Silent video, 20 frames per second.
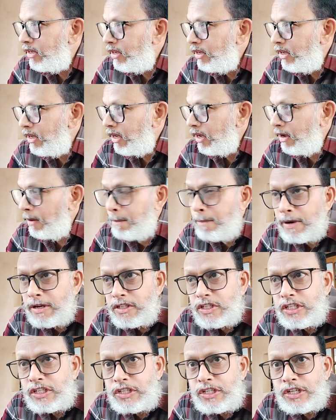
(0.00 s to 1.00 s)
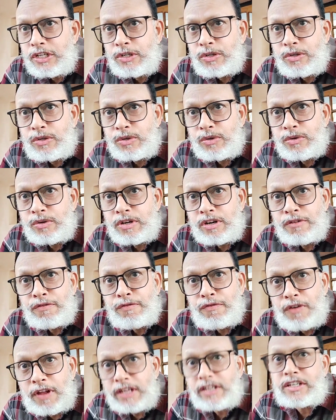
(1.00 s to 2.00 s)
capacity to
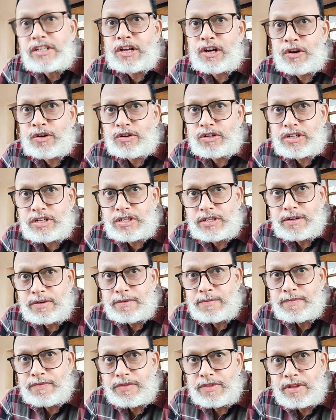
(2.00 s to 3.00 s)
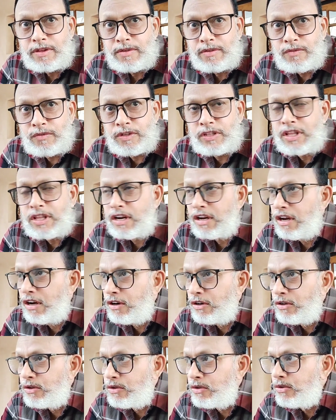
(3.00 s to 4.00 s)
reflect a lot with regard
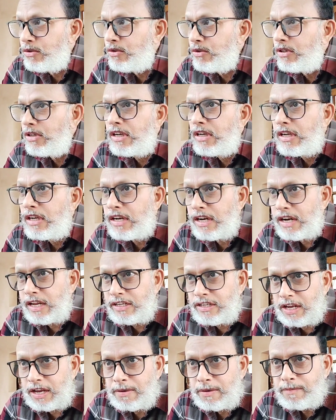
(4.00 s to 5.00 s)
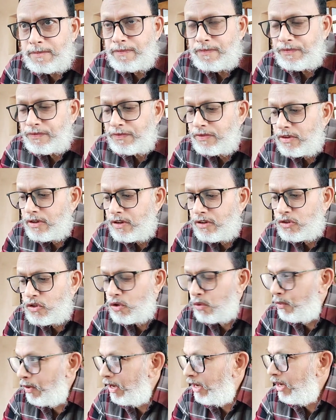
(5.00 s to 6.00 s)
to writing. So
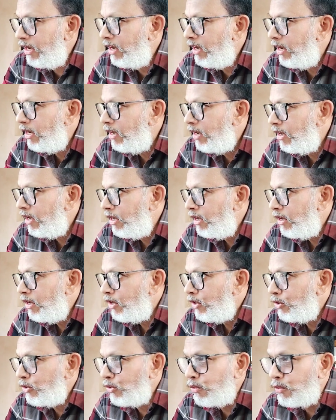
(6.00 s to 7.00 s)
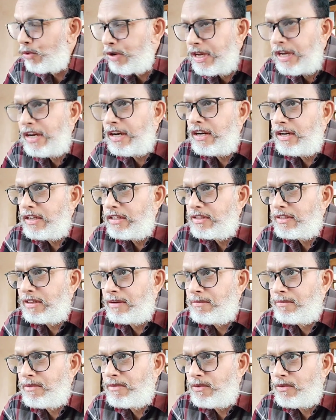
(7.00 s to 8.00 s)
when you read
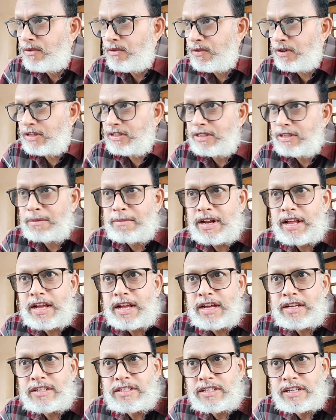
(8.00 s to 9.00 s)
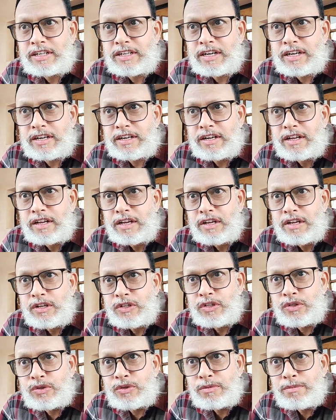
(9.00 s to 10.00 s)
what someone has written,
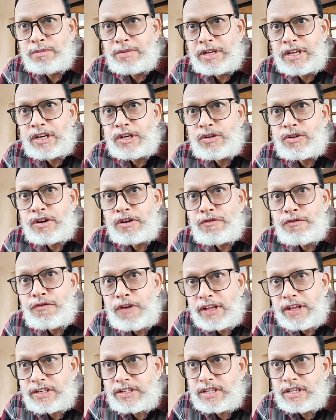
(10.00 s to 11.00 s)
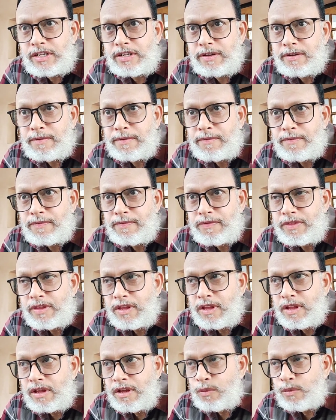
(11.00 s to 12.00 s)
you begin to reflect
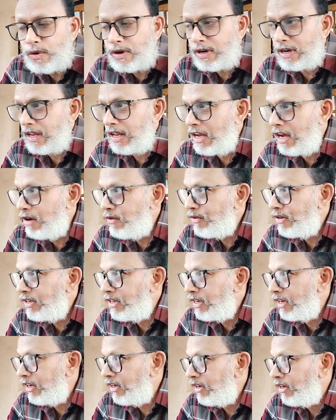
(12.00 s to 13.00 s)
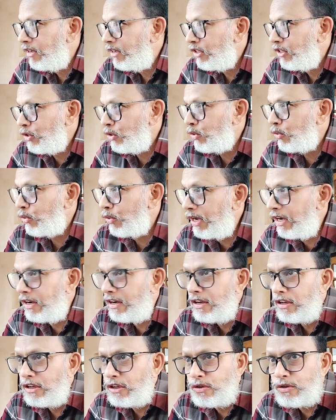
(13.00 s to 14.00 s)
what I have written. You read,
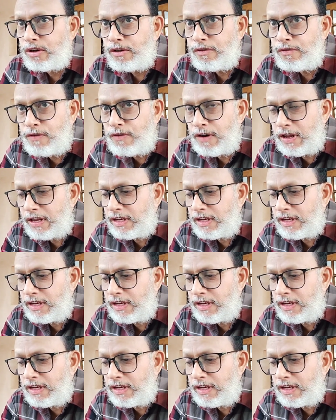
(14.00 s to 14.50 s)
you reflect.